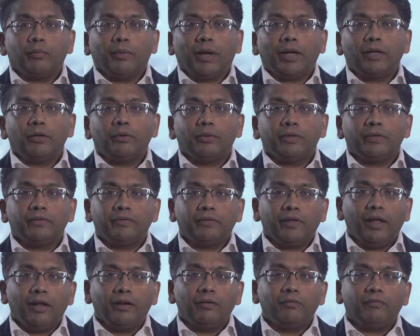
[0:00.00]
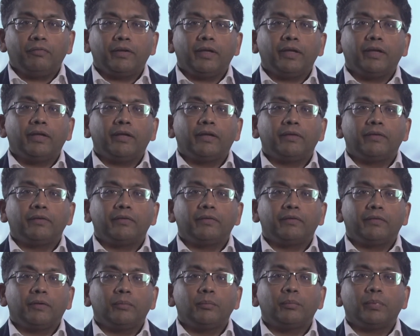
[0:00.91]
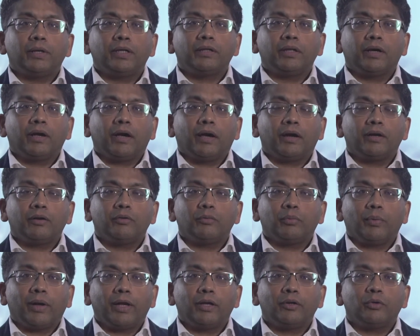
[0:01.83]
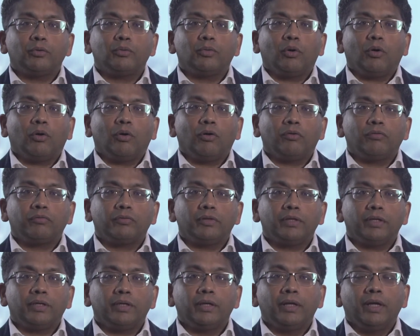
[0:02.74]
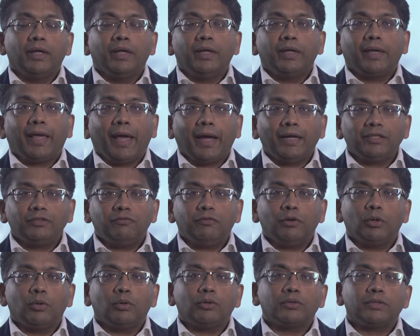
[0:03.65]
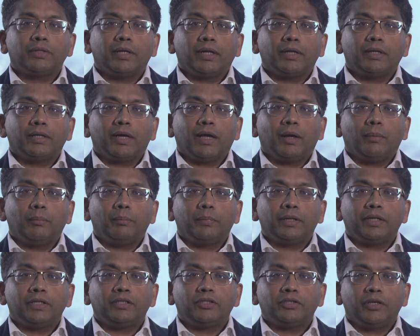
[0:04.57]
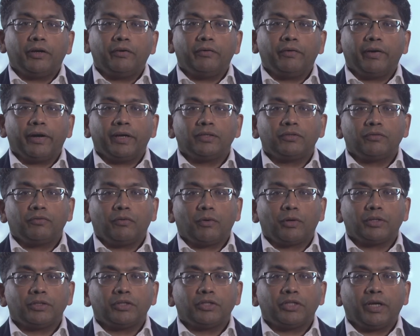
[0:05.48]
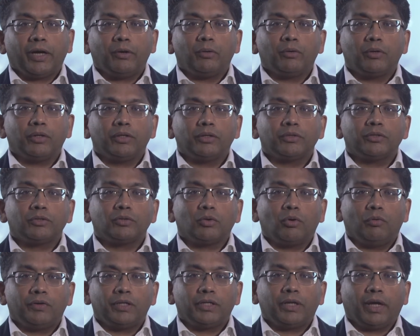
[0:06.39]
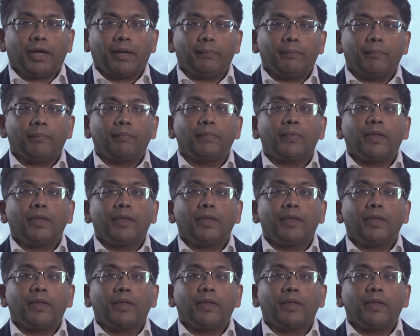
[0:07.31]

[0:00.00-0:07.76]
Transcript: value itself is simply the current value of the cash flows that the company generates for its shareholders over time.